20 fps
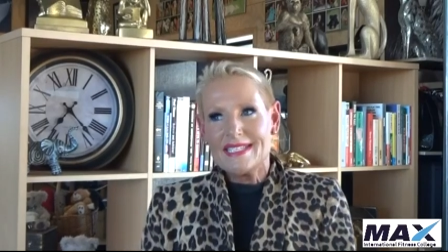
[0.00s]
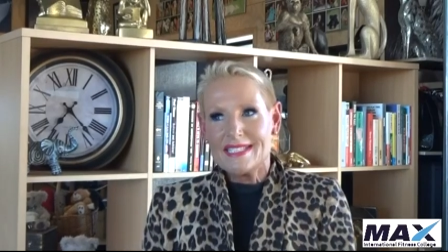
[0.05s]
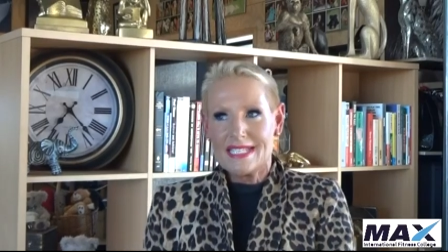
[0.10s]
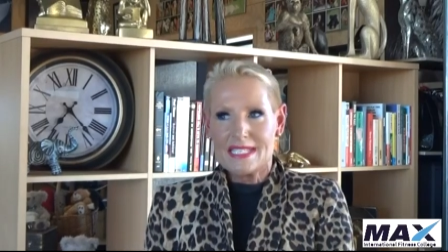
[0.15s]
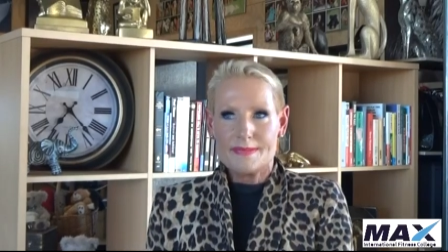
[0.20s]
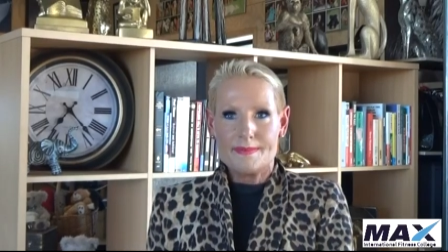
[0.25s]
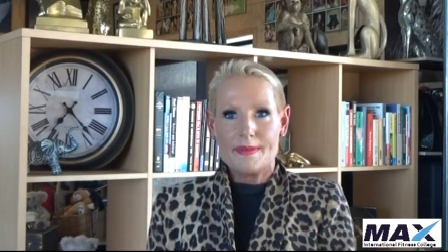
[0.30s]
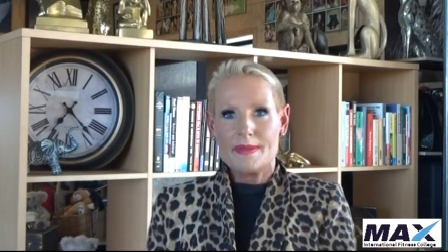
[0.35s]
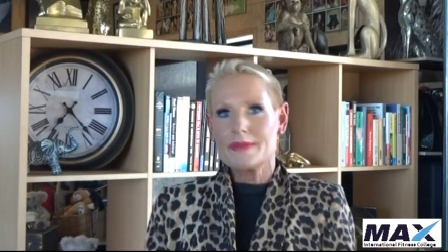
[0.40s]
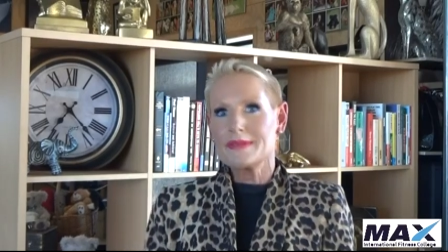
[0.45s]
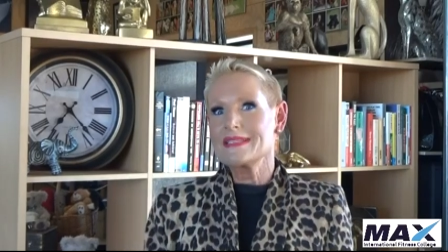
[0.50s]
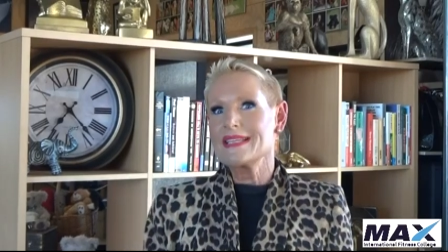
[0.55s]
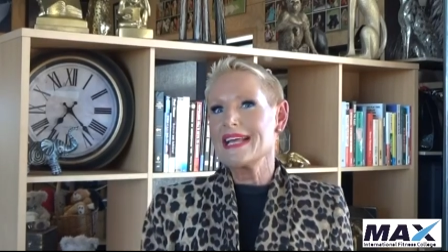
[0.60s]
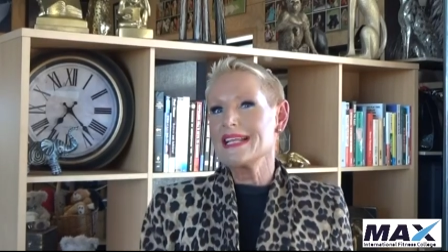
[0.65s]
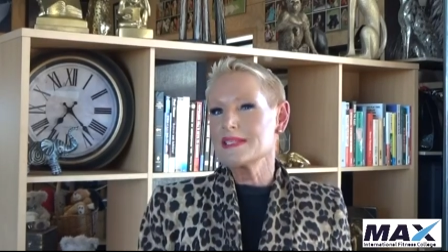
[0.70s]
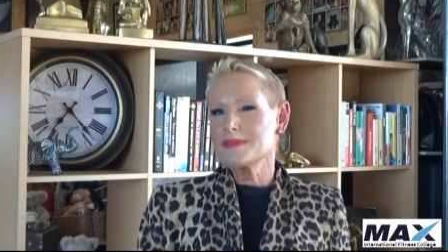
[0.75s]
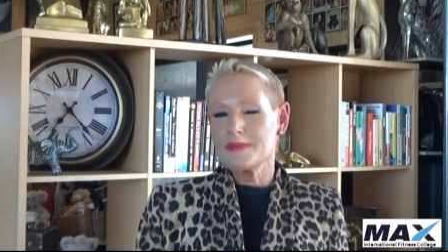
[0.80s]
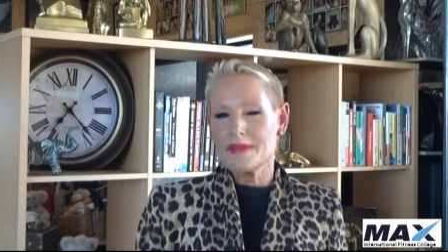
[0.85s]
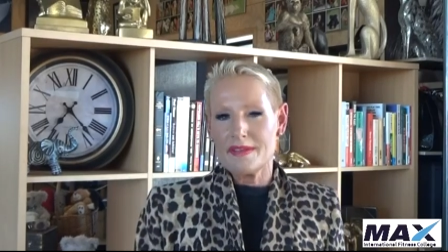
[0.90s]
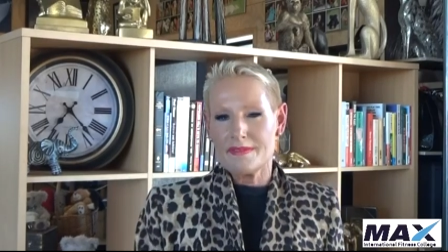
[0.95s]
just because
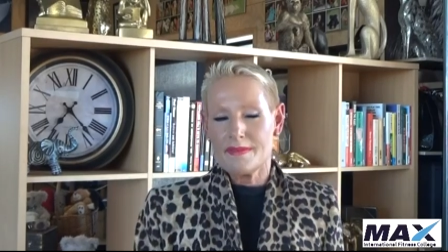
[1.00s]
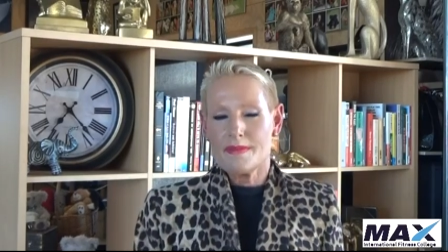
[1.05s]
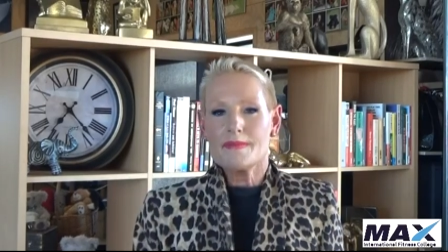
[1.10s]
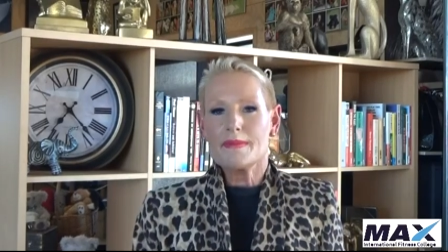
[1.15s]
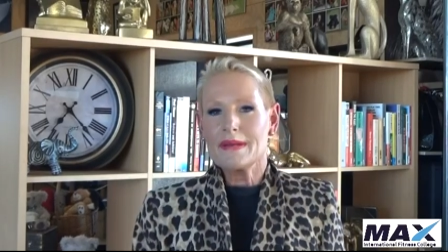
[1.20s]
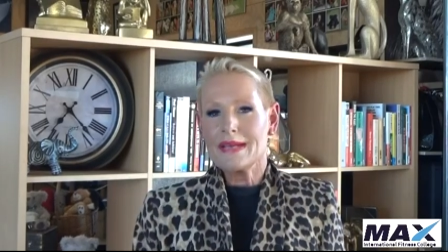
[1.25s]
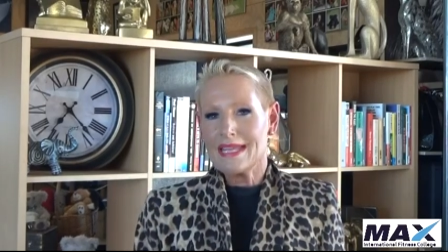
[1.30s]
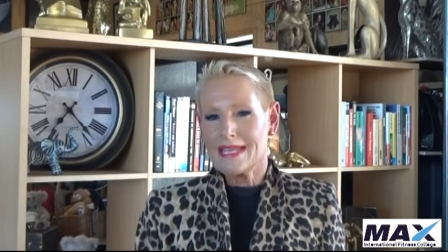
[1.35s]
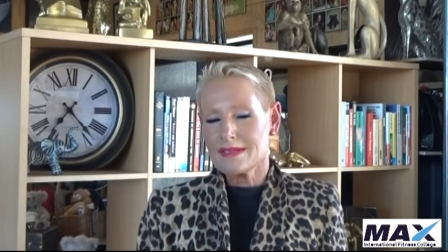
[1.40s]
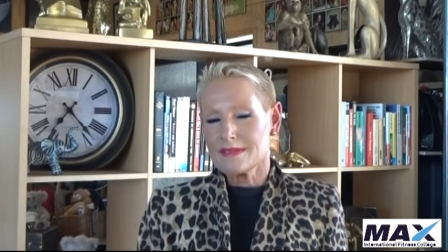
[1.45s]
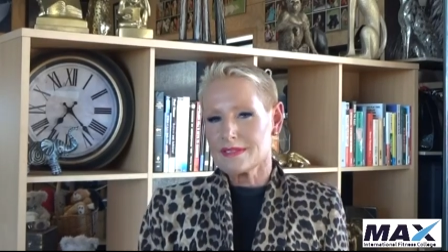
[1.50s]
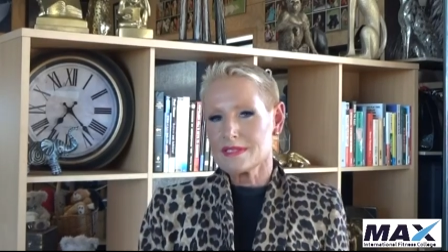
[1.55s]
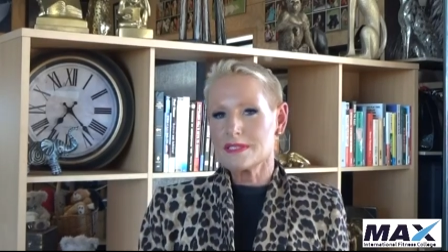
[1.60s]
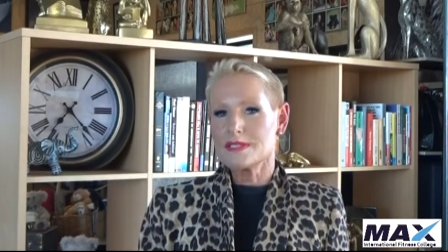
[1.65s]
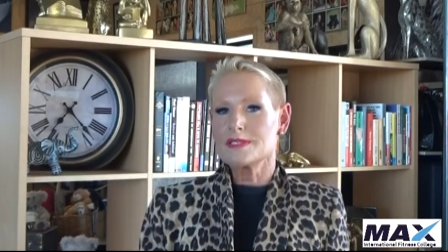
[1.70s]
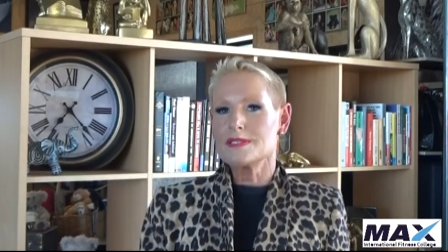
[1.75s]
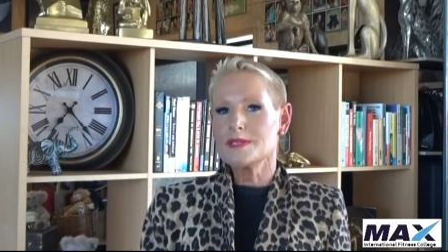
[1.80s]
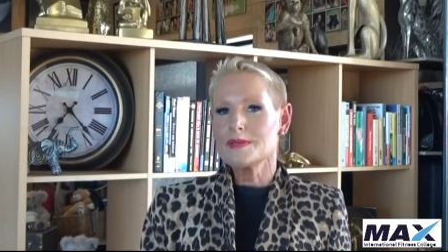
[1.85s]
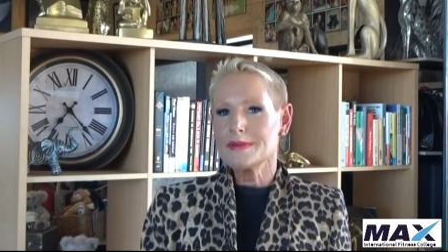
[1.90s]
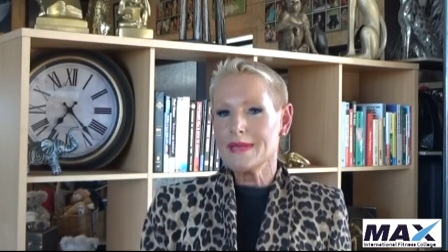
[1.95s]
that's what everybody else
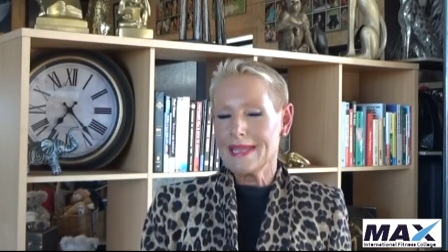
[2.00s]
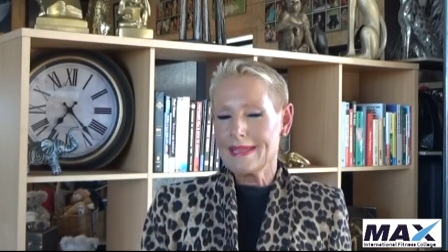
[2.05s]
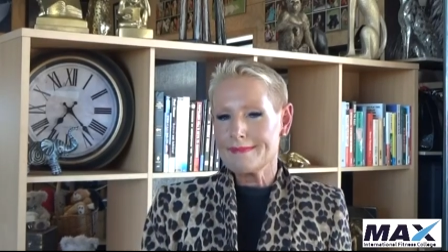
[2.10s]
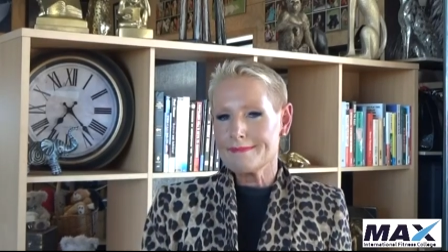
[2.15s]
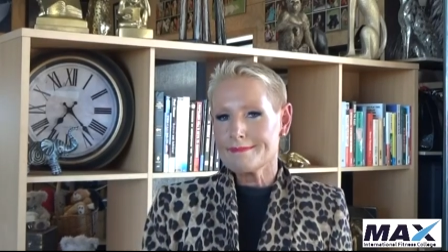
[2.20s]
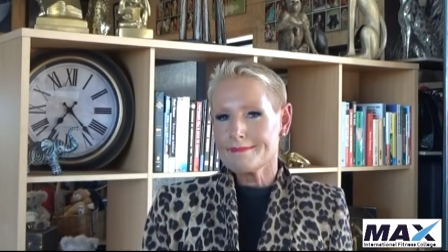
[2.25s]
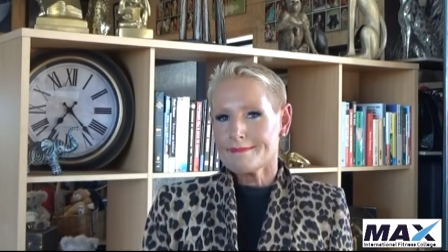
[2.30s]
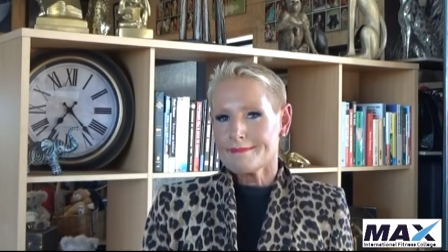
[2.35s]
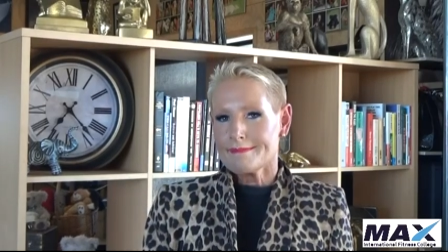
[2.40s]
is doing.